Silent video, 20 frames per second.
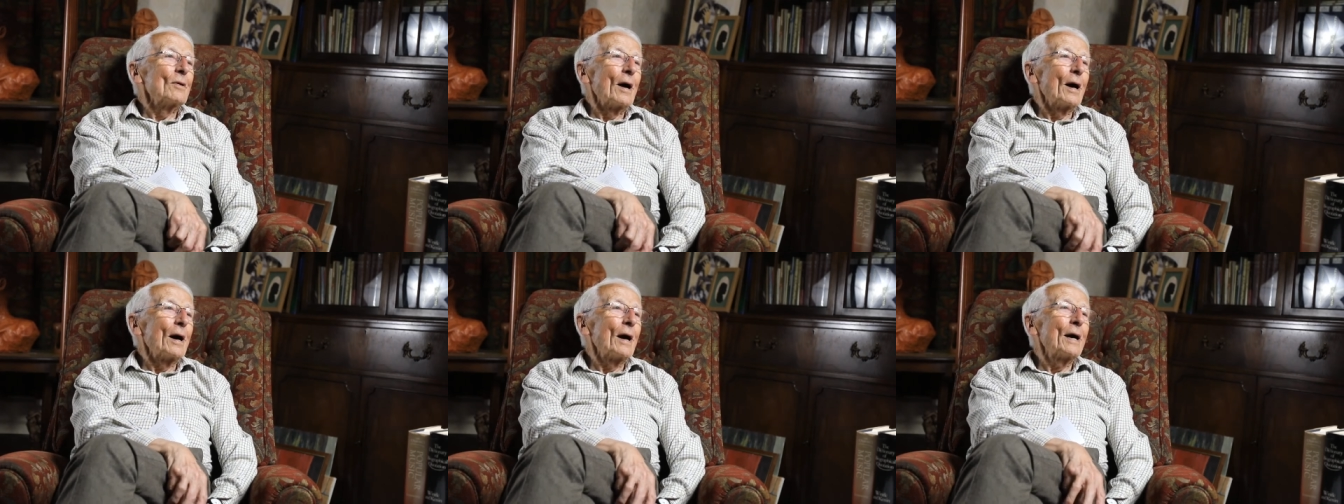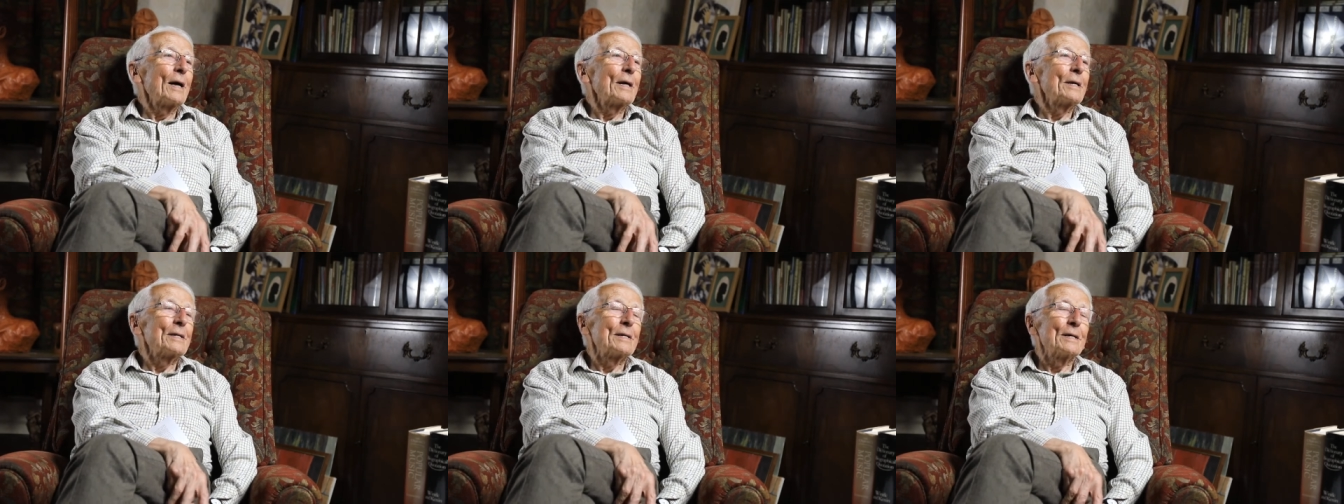
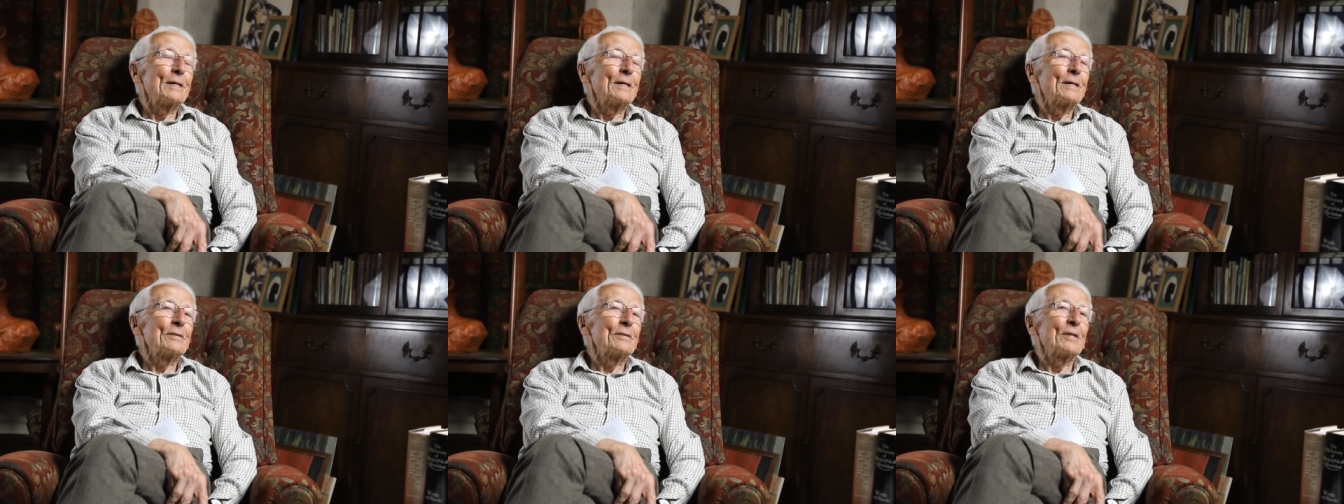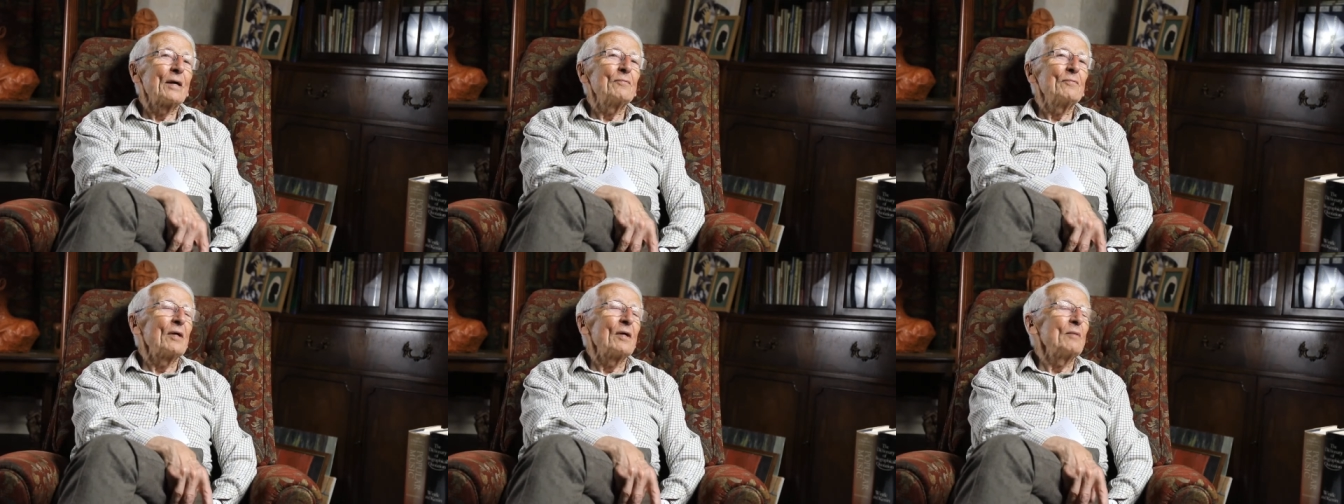and uh,
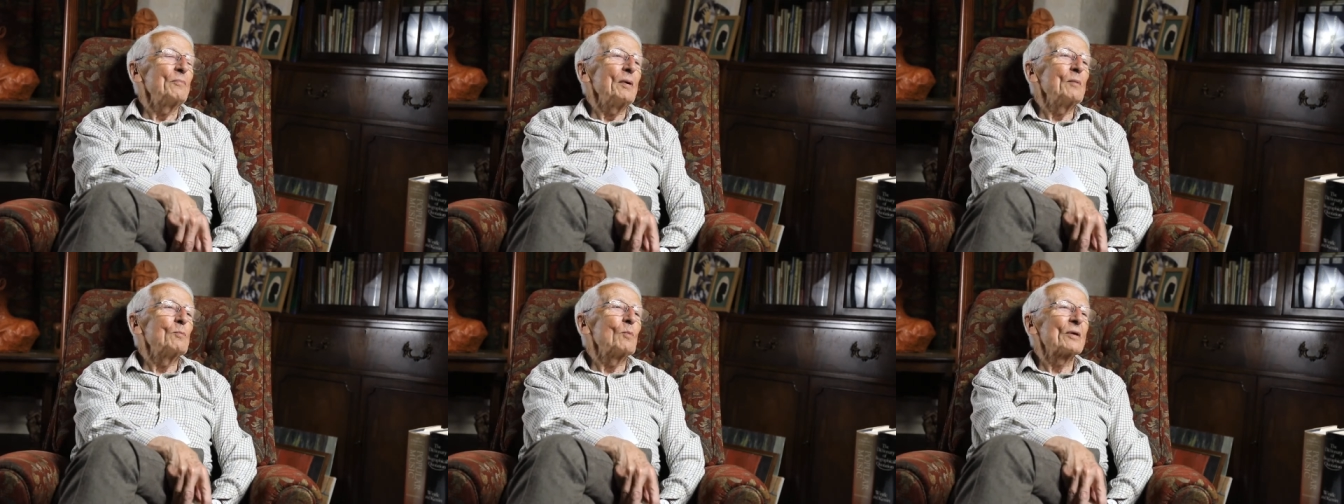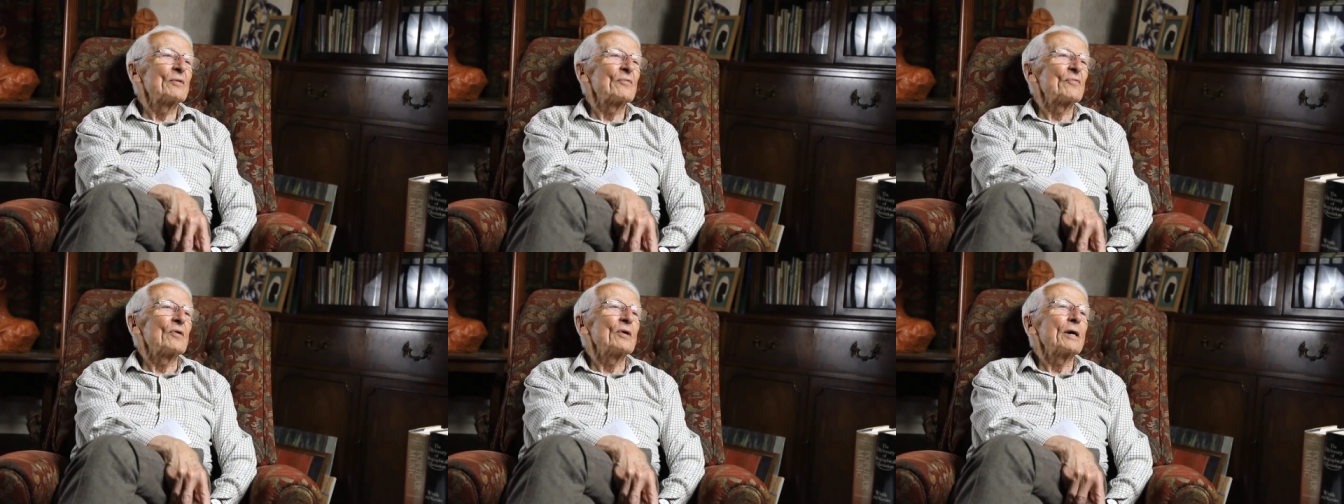they've, they've been
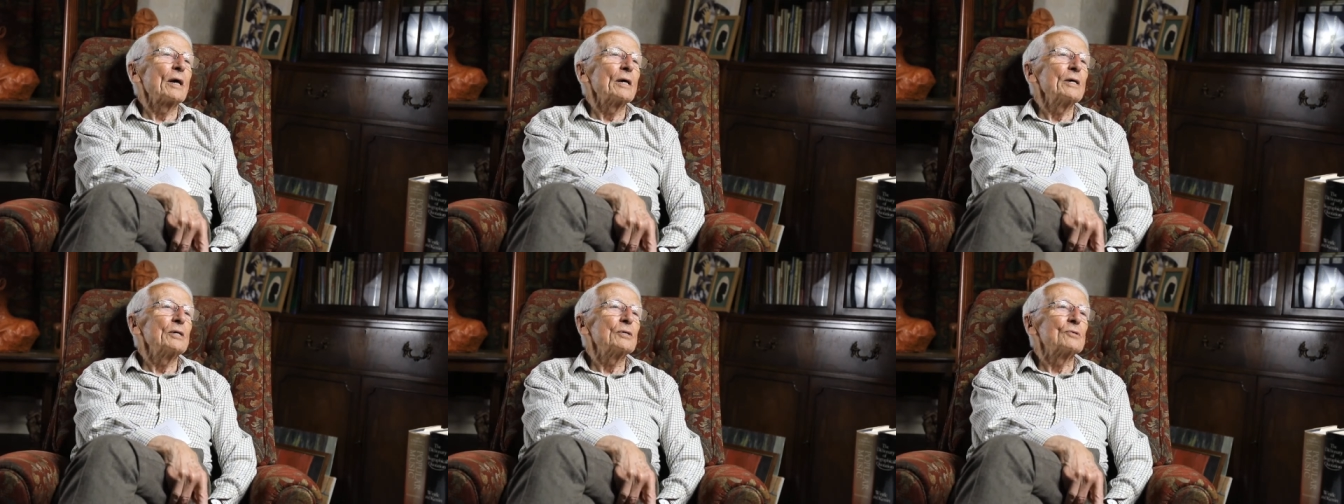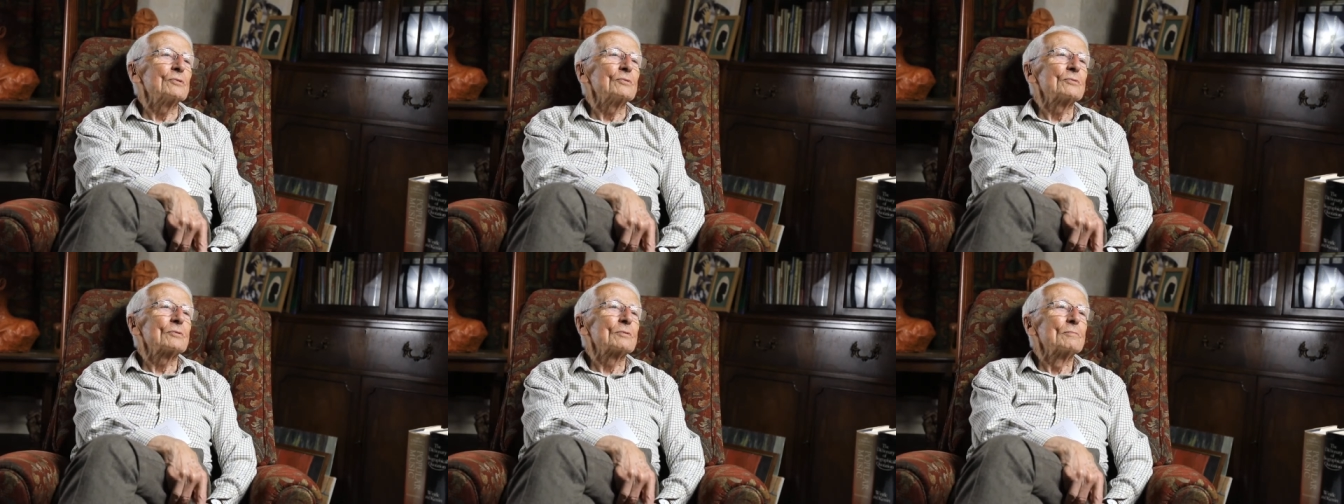wonderful
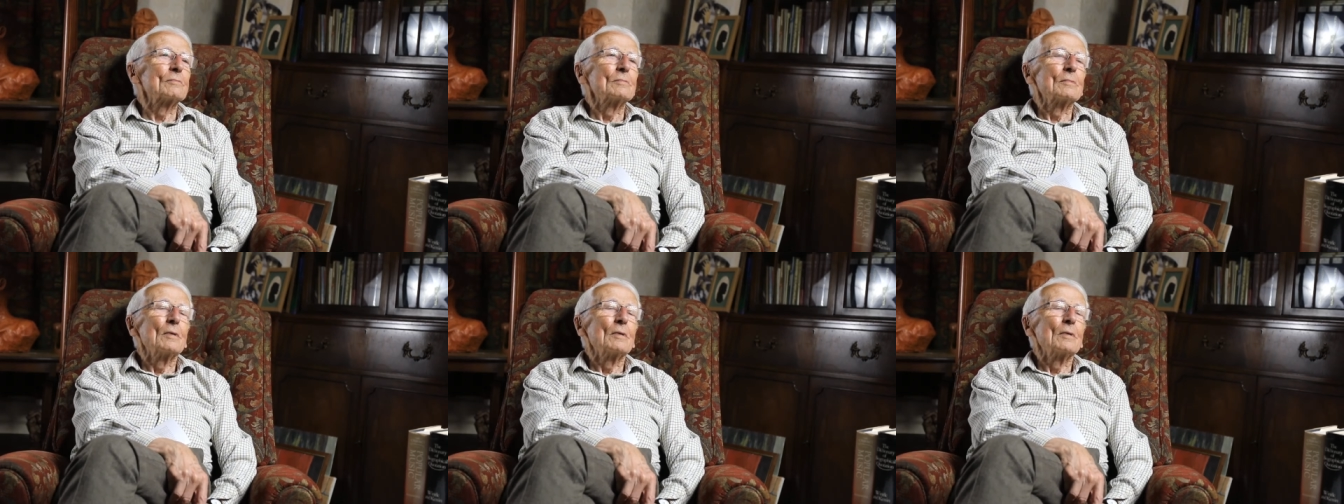occasions.